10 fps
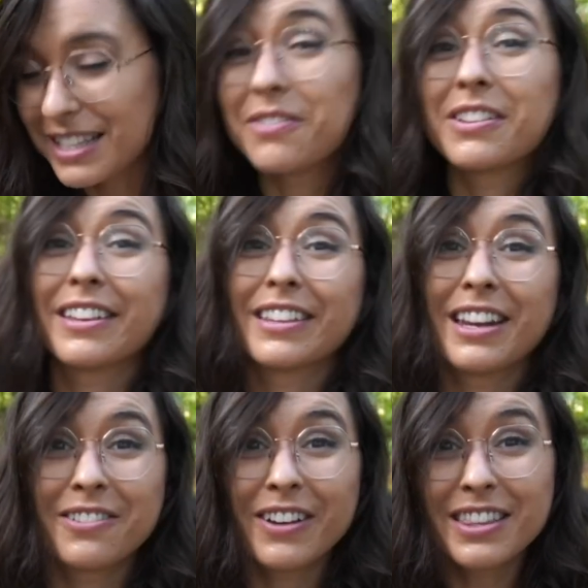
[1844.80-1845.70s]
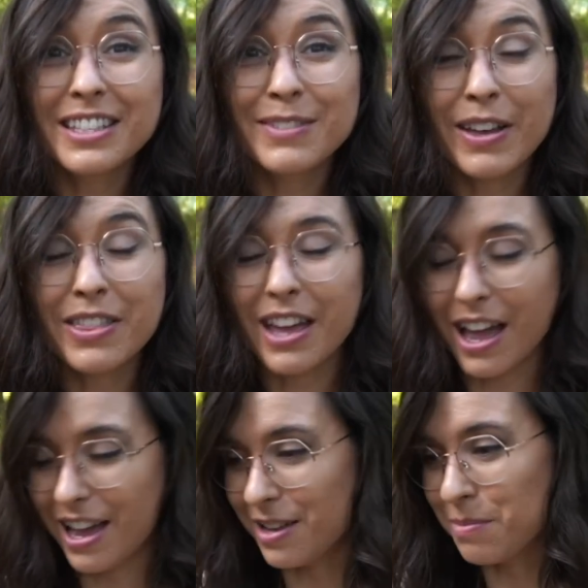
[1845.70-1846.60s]
everything that I read this month.
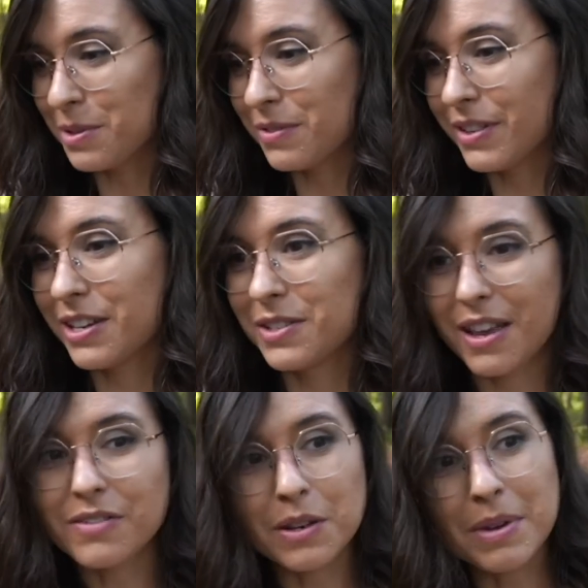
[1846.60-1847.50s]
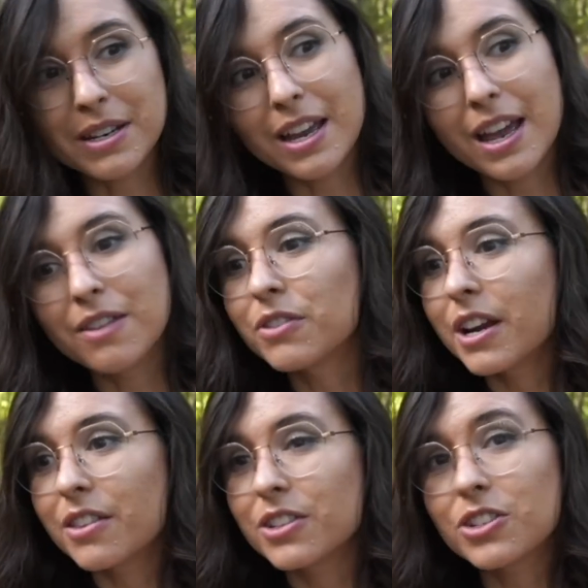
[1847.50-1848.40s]
I post videos every Monday and
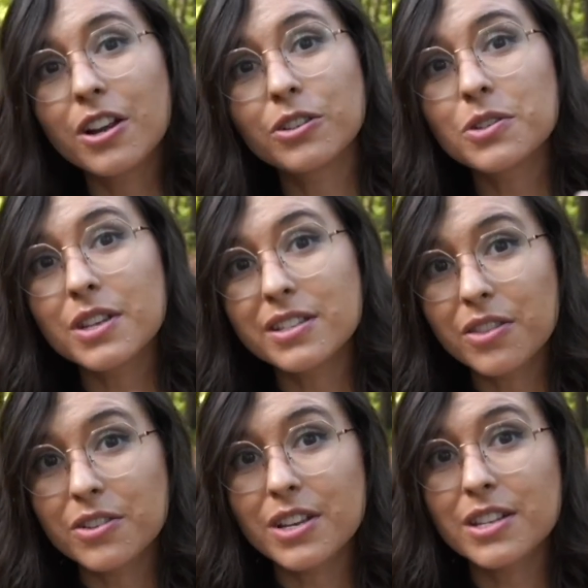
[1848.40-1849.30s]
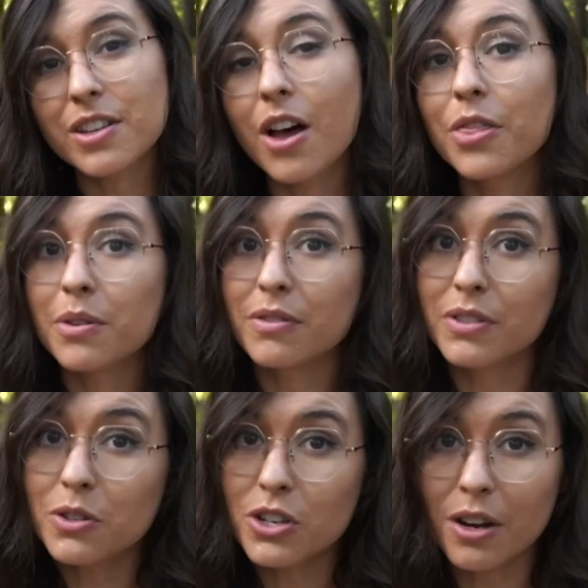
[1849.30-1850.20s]
Friday on this channel, Tuesdays and Thursdays on the
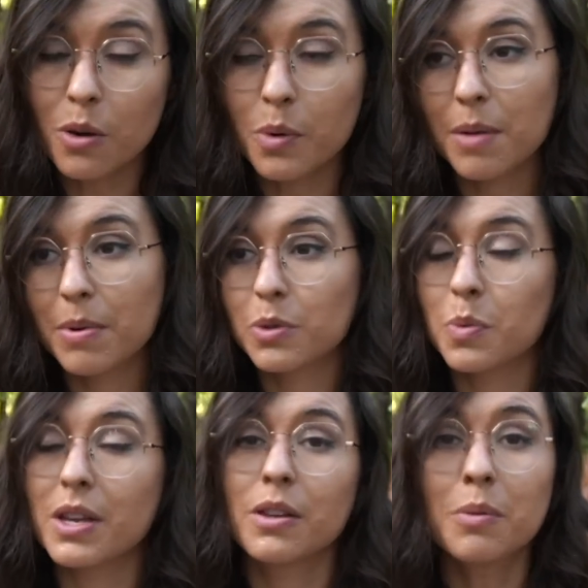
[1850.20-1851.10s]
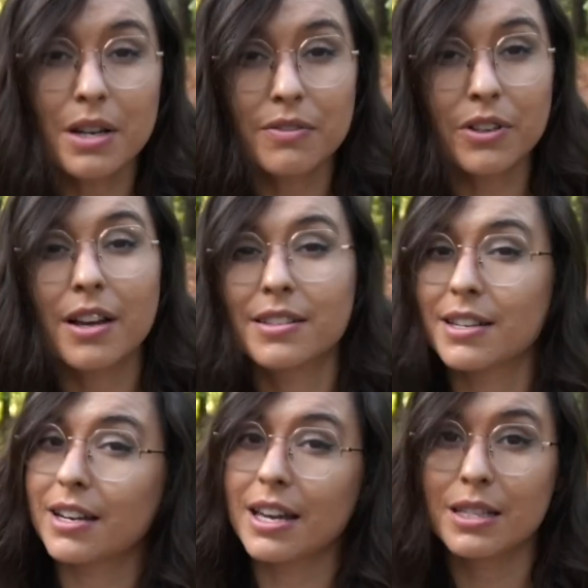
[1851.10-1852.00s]
review channel, where I post weekly reading vlogs,
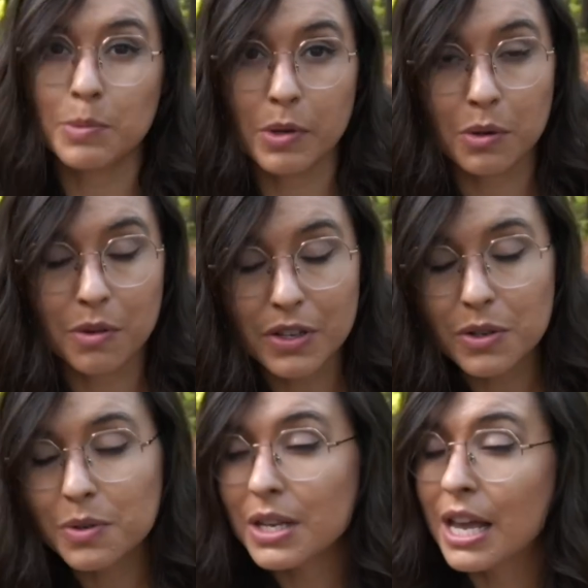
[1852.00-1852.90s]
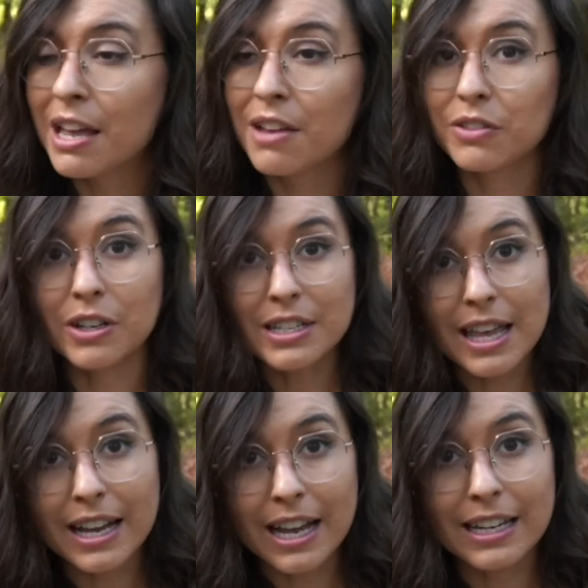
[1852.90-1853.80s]
dedicated spoiler reviews. If you're into
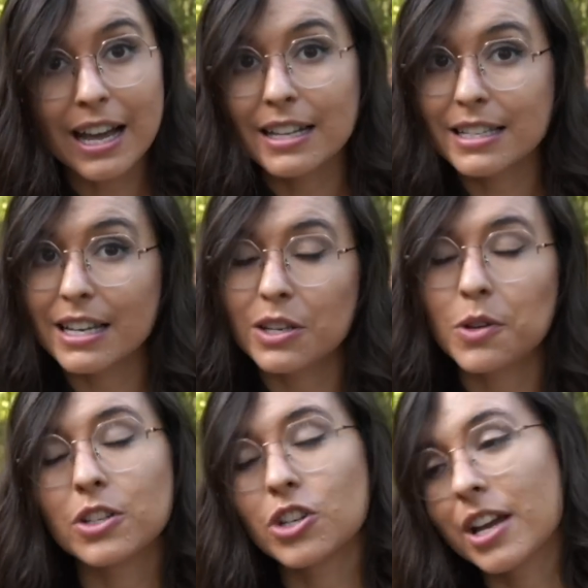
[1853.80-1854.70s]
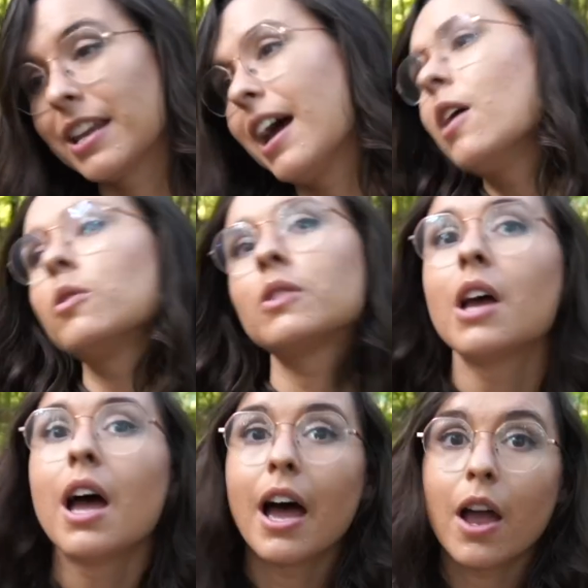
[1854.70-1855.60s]
that kind of content, you can check it out.
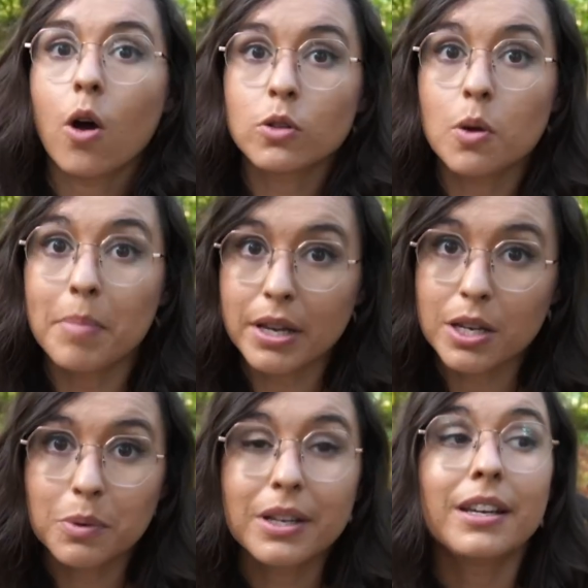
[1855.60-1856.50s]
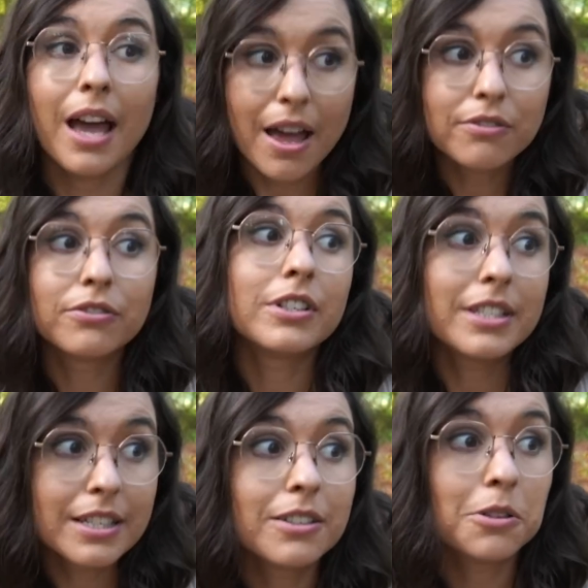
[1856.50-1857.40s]
I also buddy read every
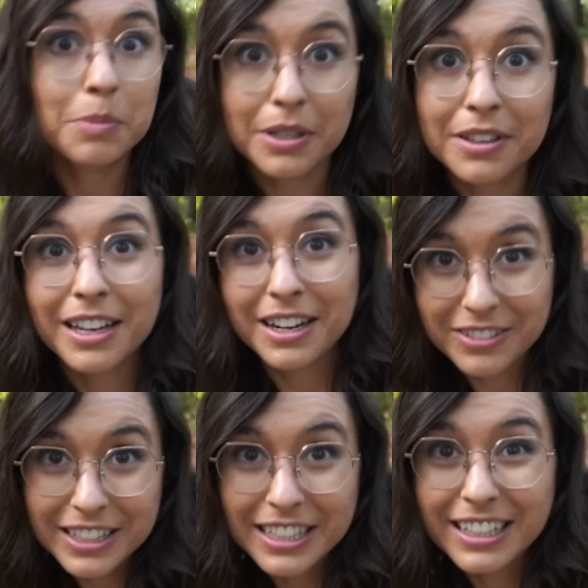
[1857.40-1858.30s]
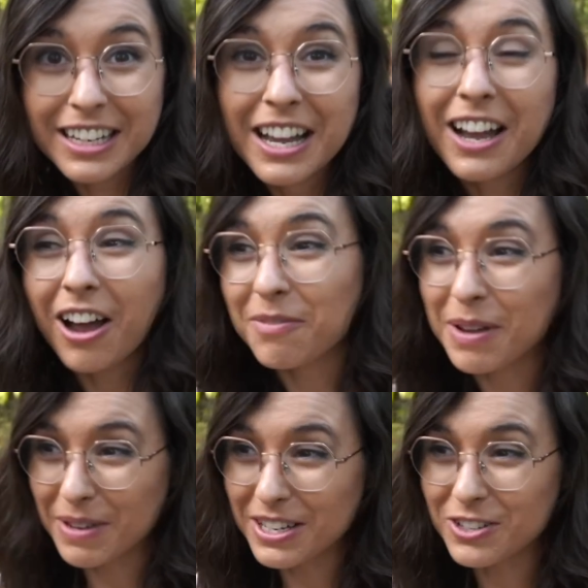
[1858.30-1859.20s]
single book that I read on my
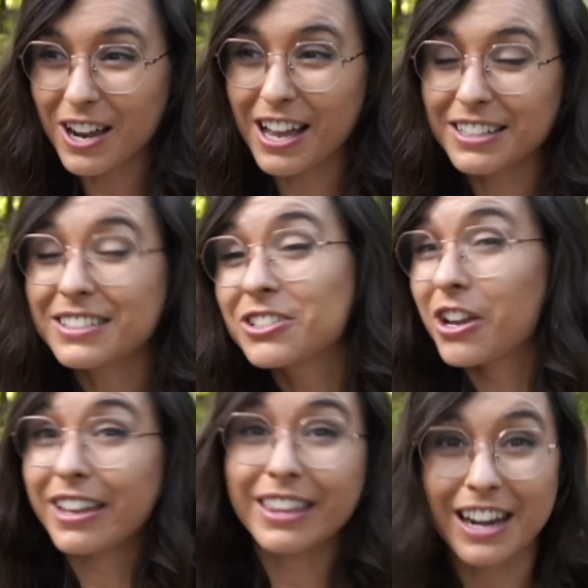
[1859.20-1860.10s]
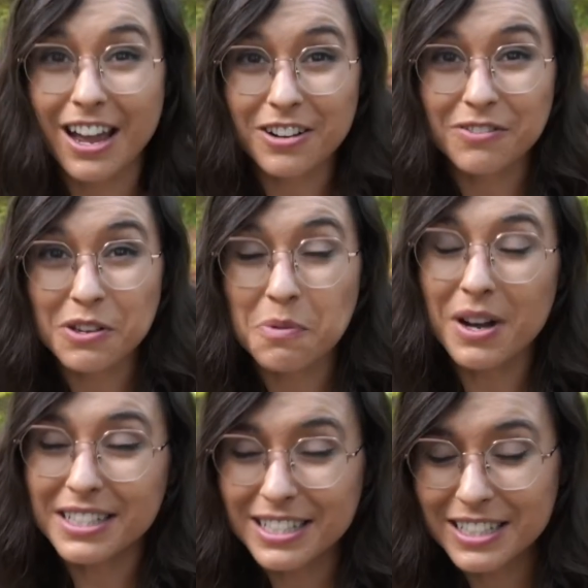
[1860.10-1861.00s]
Patreon. Check that out if you
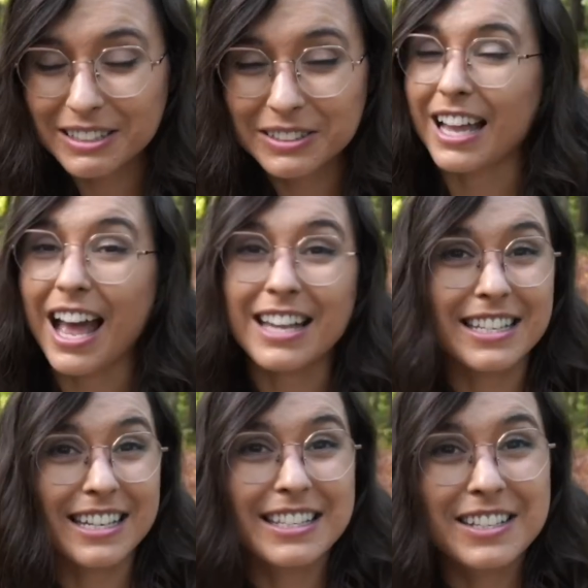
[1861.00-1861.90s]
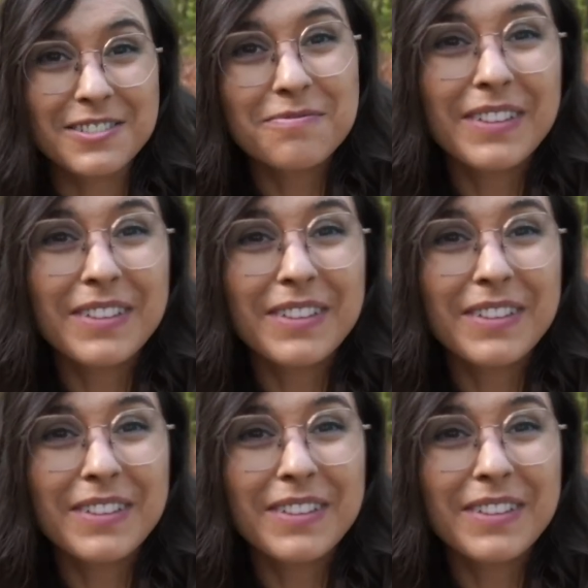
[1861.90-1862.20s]
want to. I'll see you again soon.